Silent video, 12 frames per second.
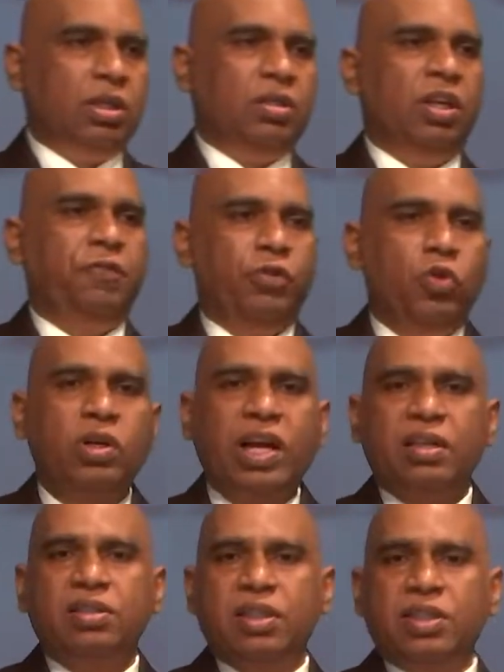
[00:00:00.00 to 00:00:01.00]
if you look
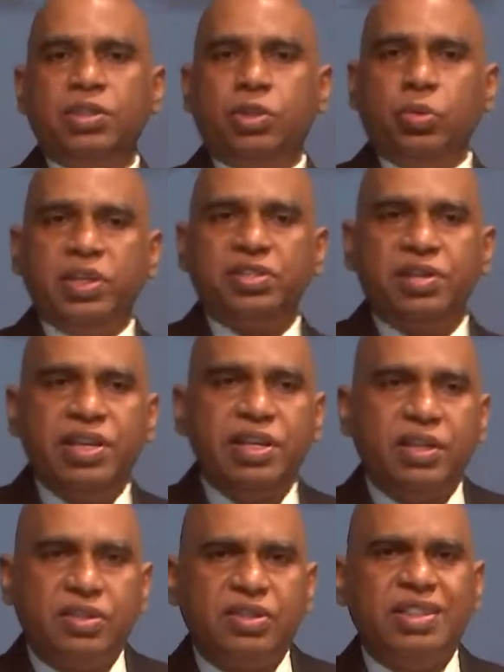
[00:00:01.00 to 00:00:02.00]
at the Jewish
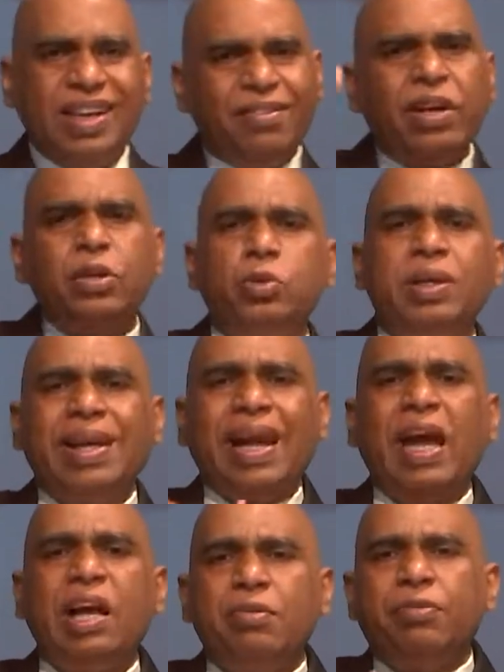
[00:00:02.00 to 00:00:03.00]
leaders, they were doing
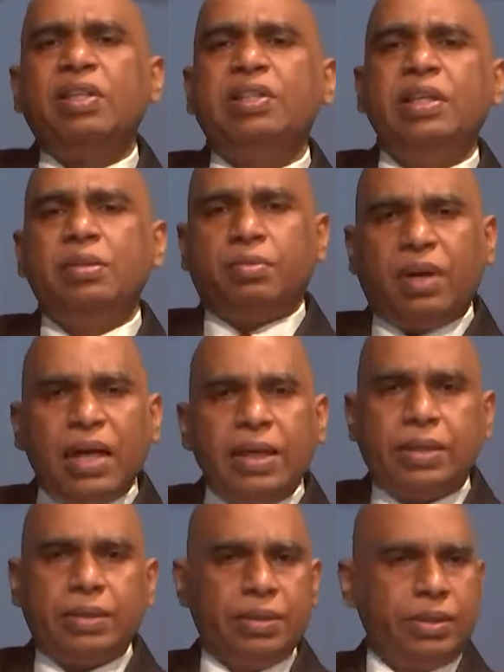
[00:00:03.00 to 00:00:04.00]
everything
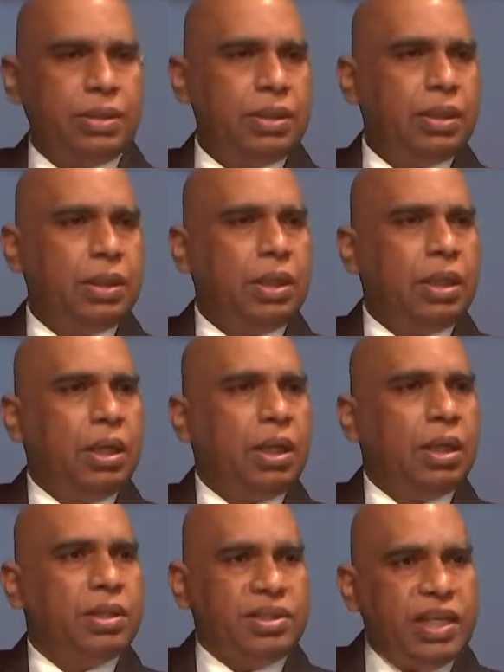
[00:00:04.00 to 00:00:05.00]
right.
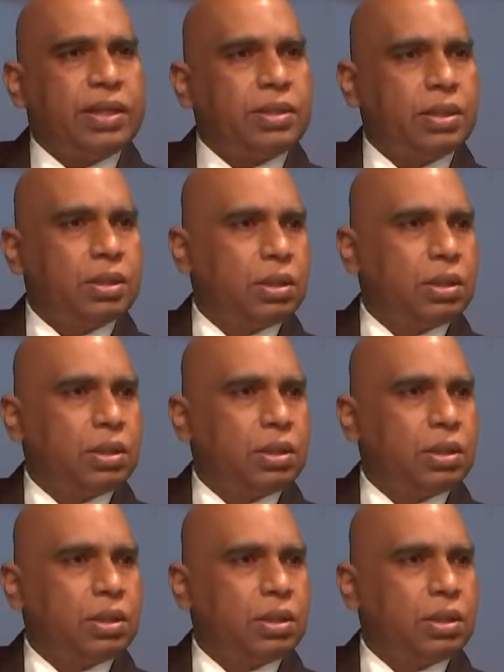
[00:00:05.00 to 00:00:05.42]
Yet,